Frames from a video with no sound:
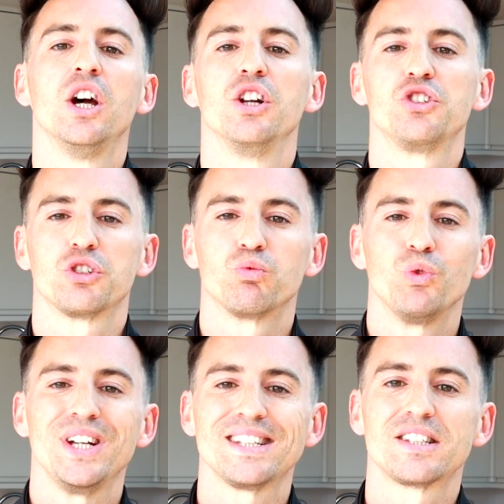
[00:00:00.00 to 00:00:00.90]
and just
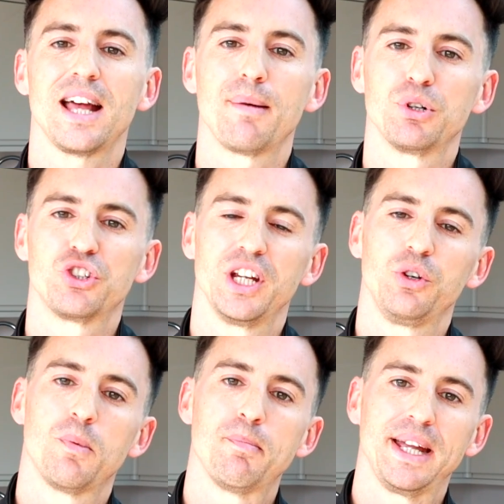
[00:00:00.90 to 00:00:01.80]
re-establishing
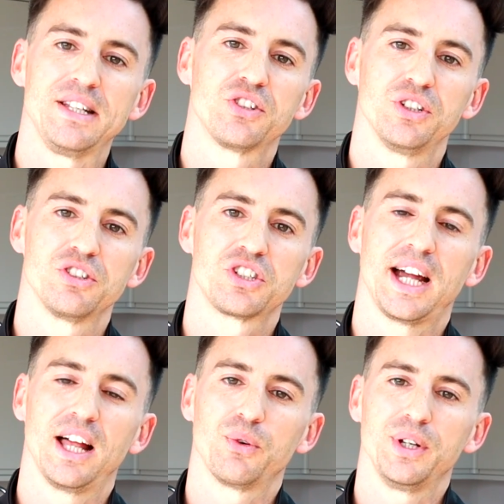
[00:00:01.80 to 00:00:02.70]
your maintenance
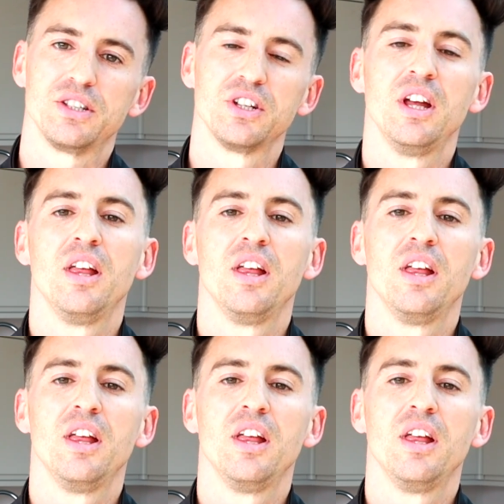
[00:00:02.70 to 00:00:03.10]
calories.